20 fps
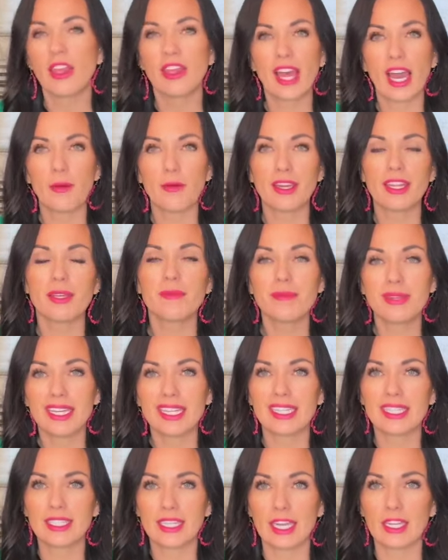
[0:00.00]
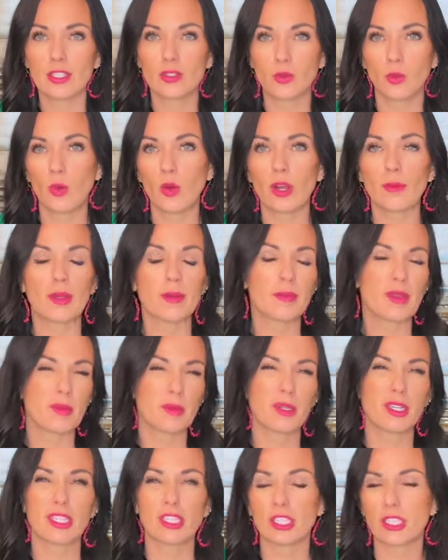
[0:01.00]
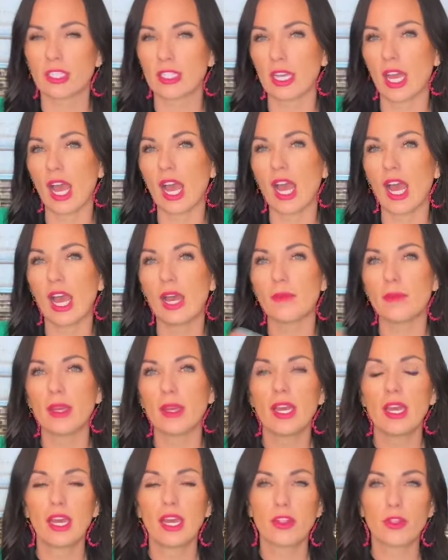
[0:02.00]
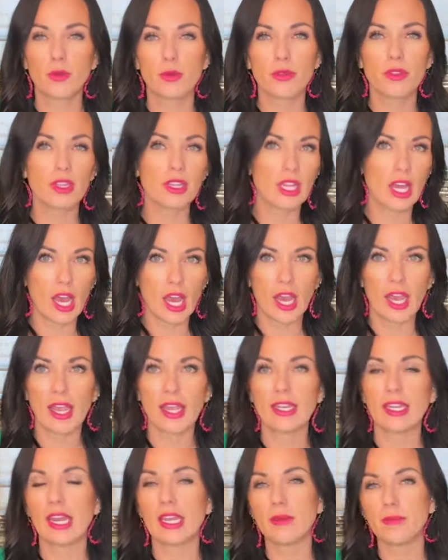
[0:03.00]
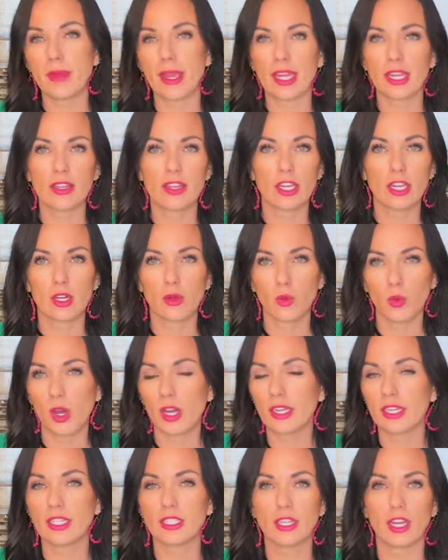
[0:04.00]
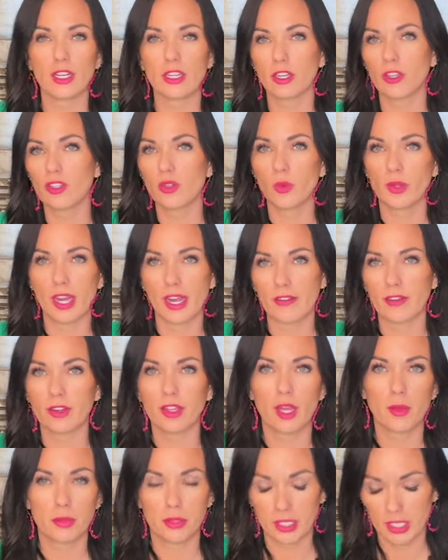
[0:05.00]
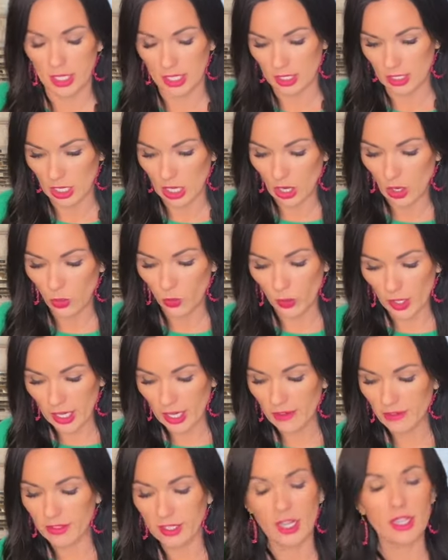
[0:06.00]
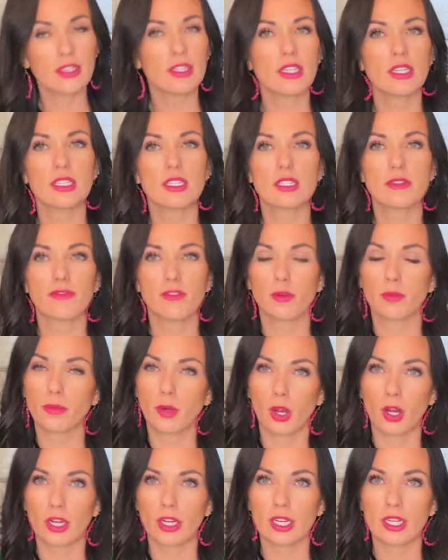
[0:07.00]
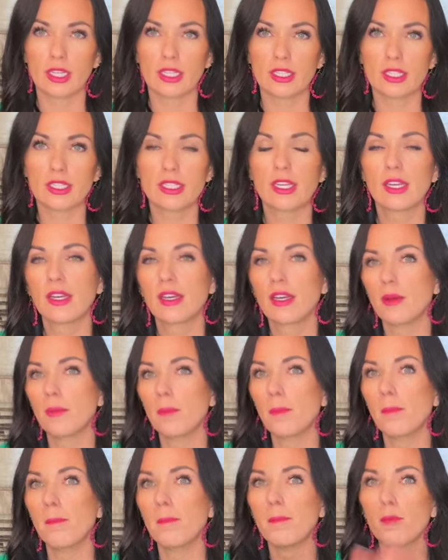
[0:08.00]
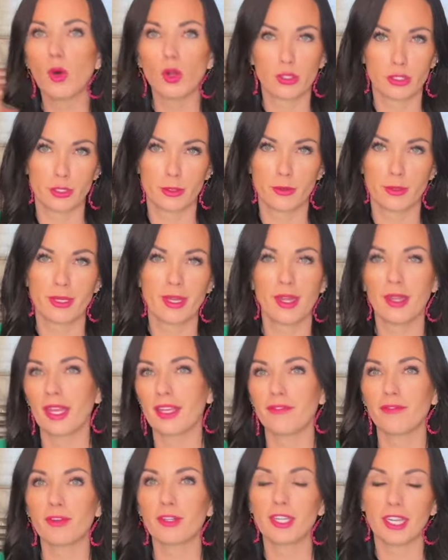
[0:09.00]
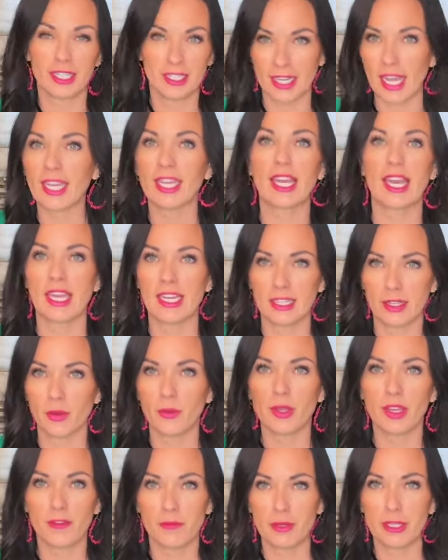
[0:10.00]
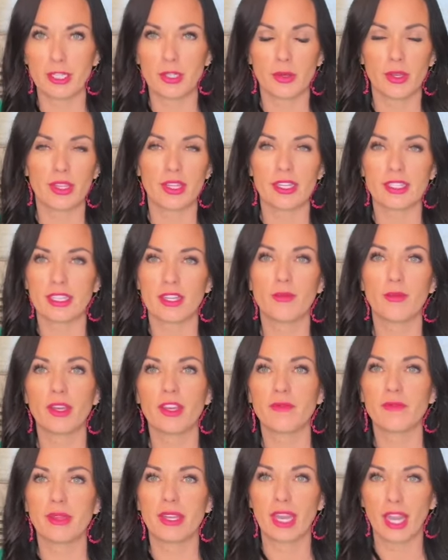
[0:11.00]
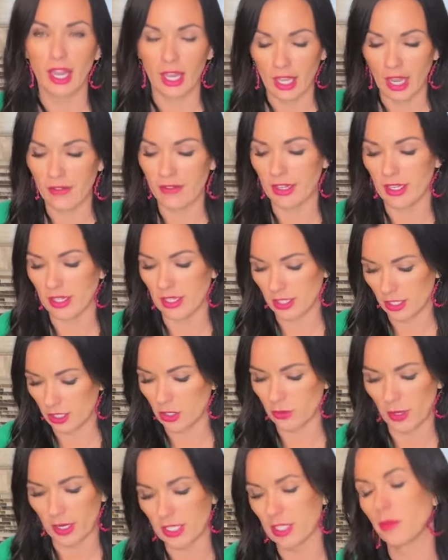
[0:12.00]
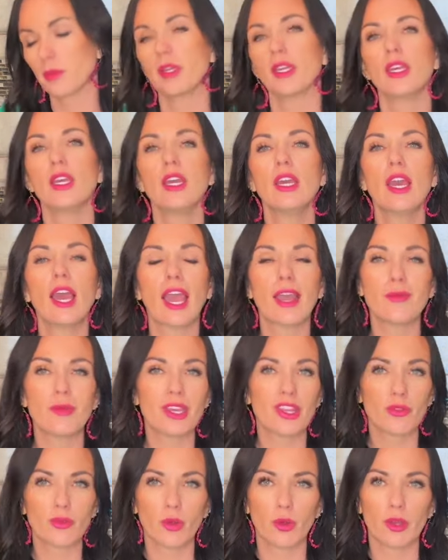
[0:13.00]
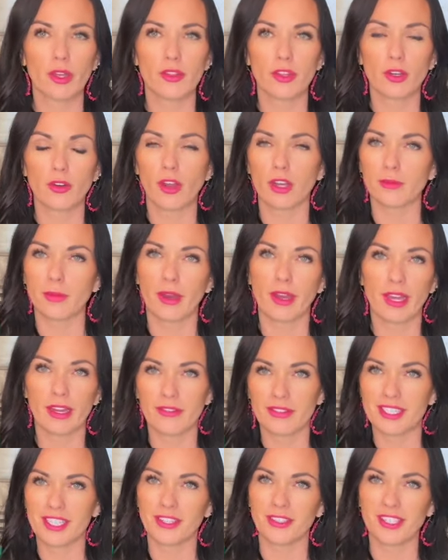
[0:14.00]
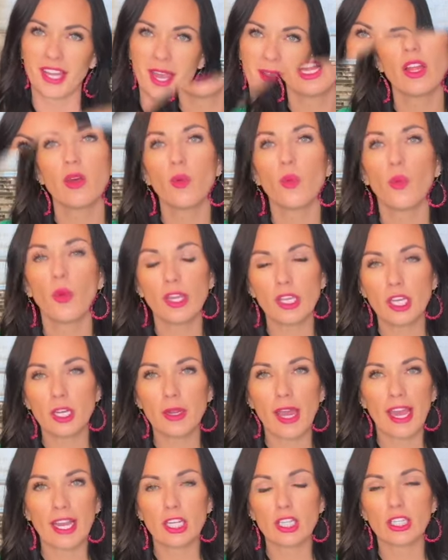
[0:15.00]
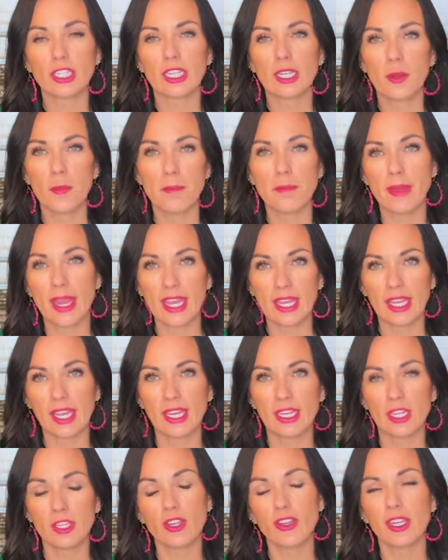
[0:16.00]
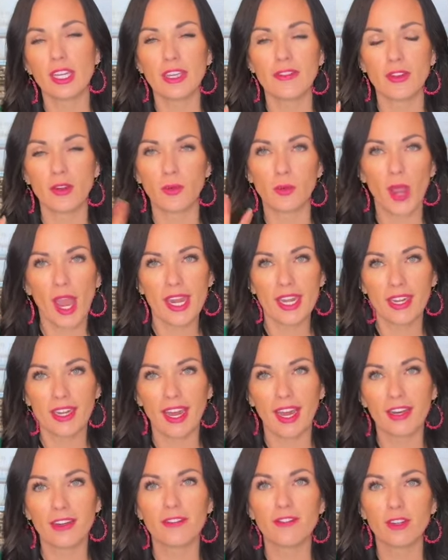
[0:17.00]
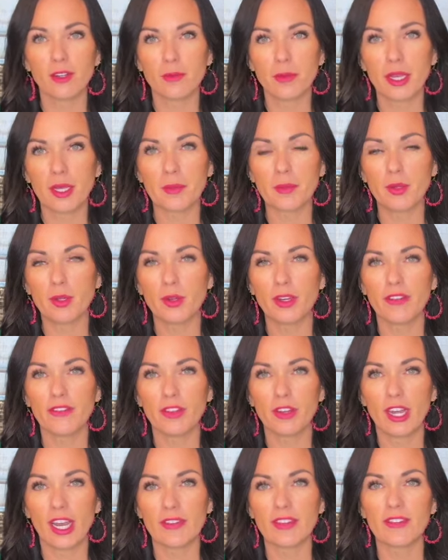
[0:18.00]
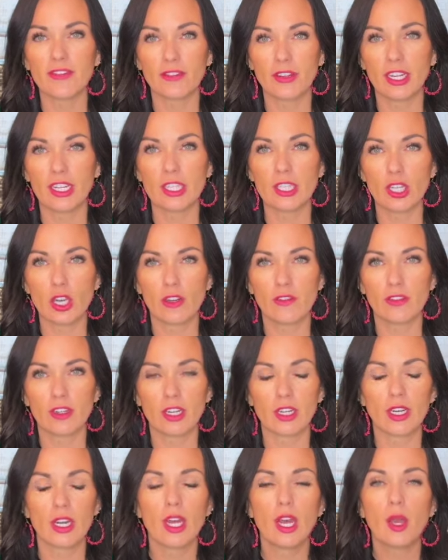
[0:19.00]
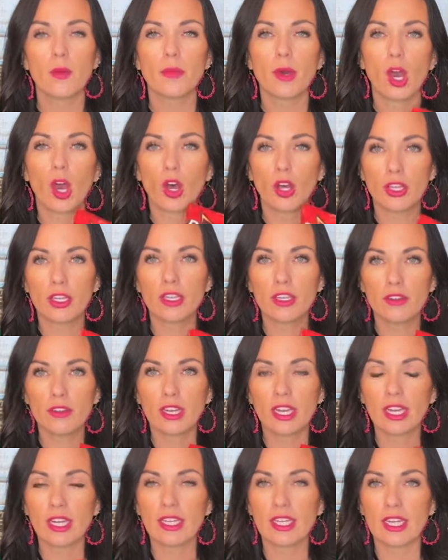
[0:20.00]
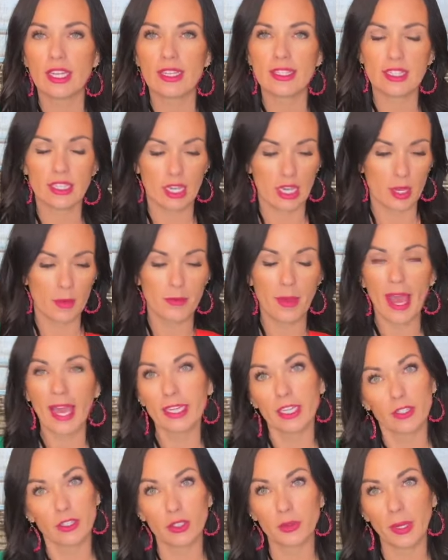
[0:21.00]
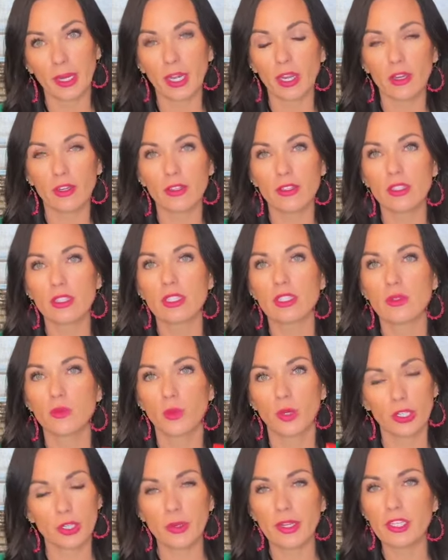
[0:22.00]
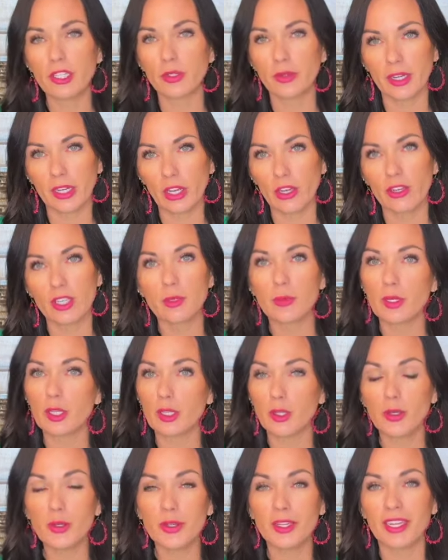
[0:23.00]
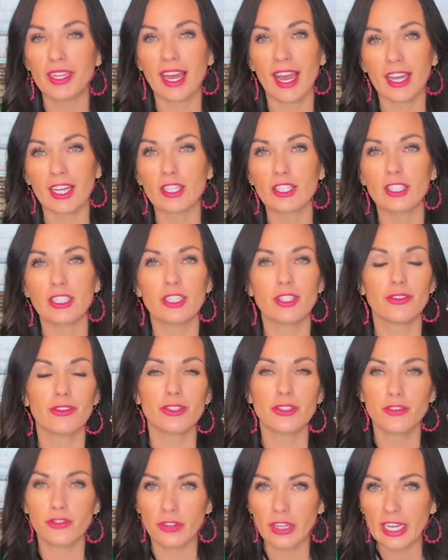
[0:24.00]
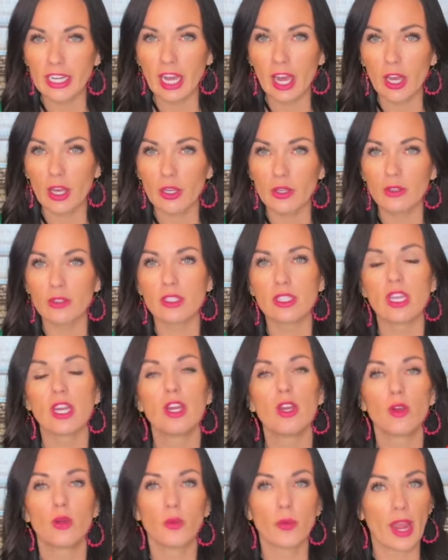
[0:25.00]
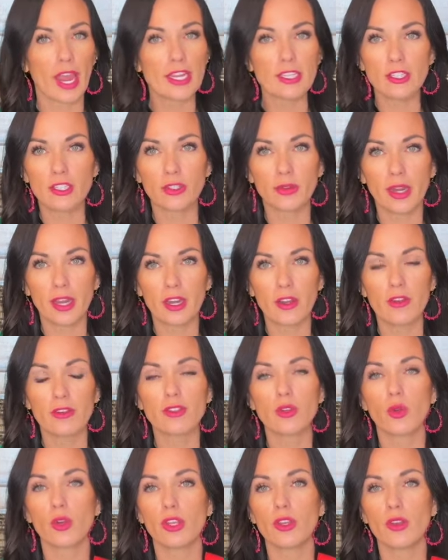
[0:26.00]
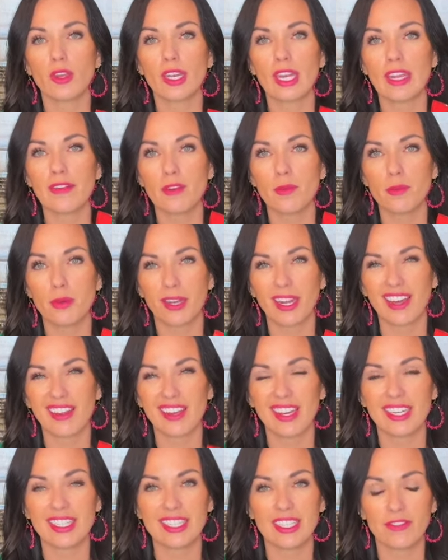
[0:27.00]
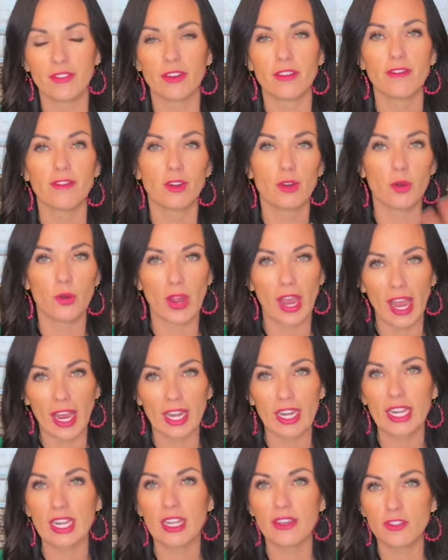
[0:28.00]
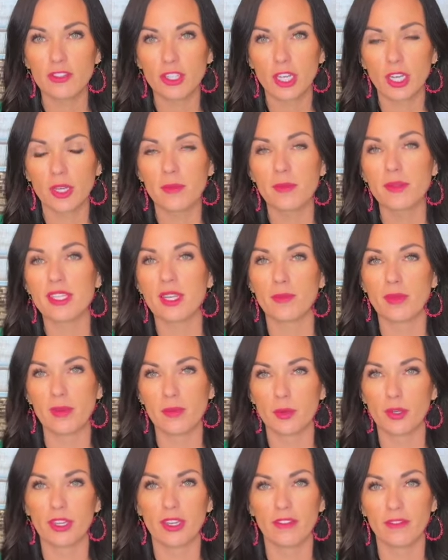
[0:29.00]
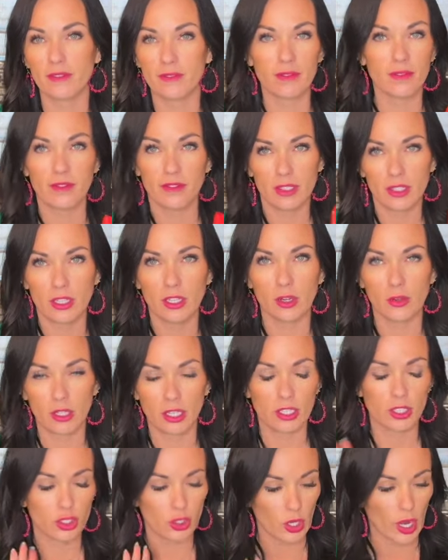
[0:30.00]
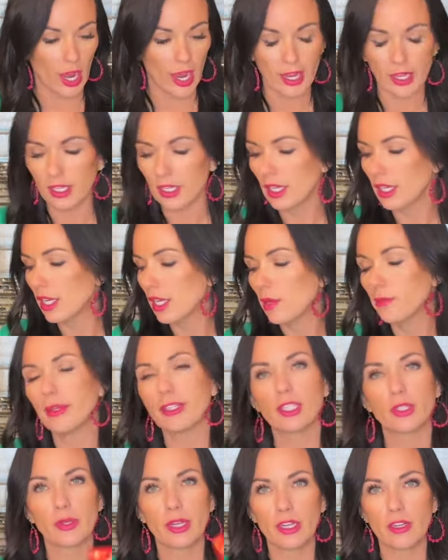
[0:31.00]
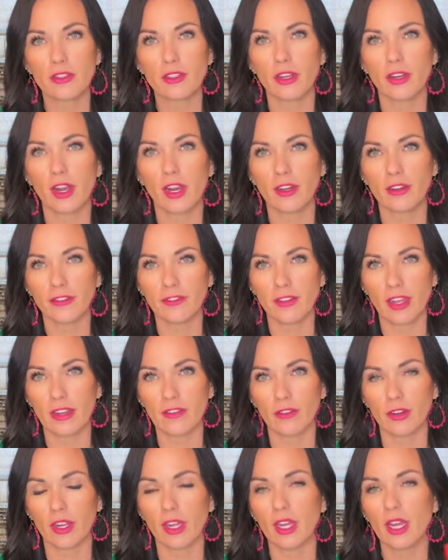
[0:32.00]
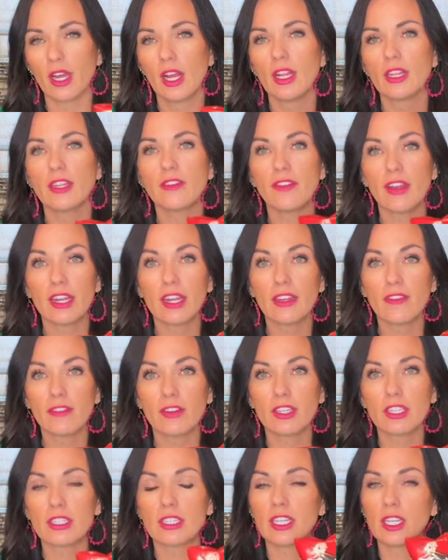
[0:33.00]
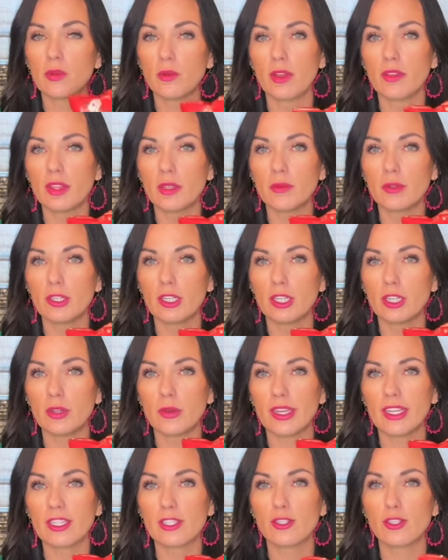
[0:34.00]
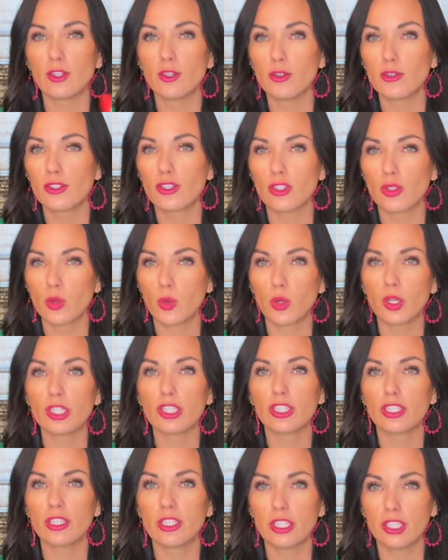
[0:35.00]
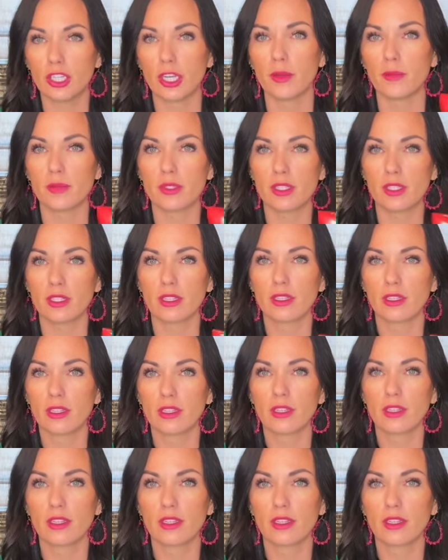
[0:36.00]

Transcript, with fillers: That way the meat stays warm and people can just come through the line and make their walking tacos whenever they please. We have done this for parties like for a decade we have been doing this and we have been loving this recipe and we throw it in the crock pot every single time when you're actually making and you can even write it out for people if you're having friends over but all you need is a bag of Doritos we're doing Doritos but you can actually use Fritos ranch Doritos or you can even put out a different variety of chips that people can you know can try but Doritos are our favorite the very first thing you want them to do is to squish the chips